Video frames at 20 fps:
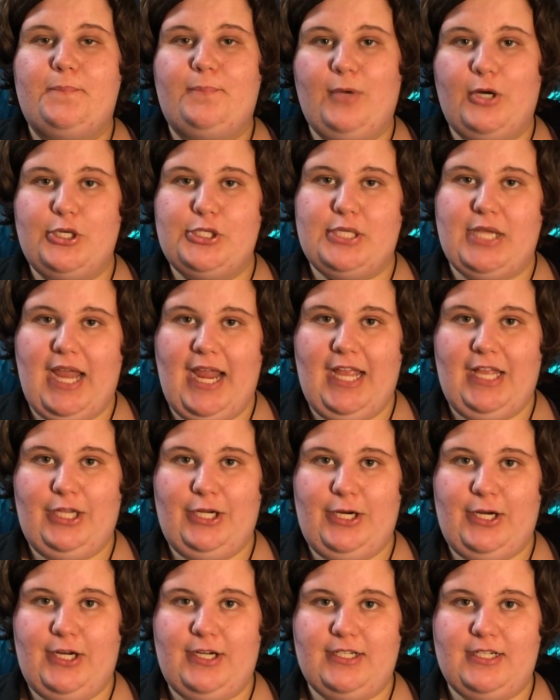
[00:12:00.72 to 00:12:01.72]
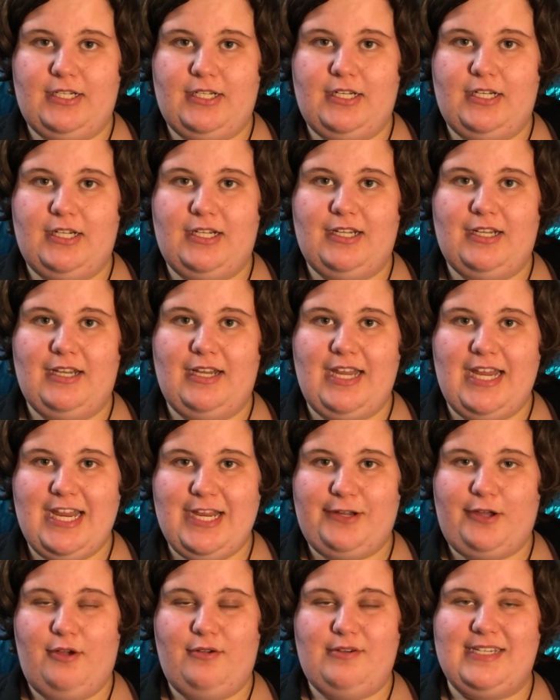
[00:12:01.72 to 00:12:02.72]
Mertailor
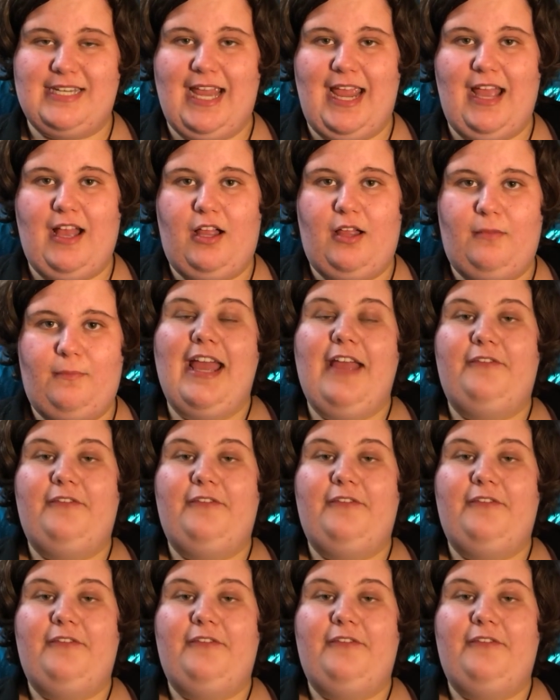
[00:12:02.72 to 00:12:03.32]
Eco Tail.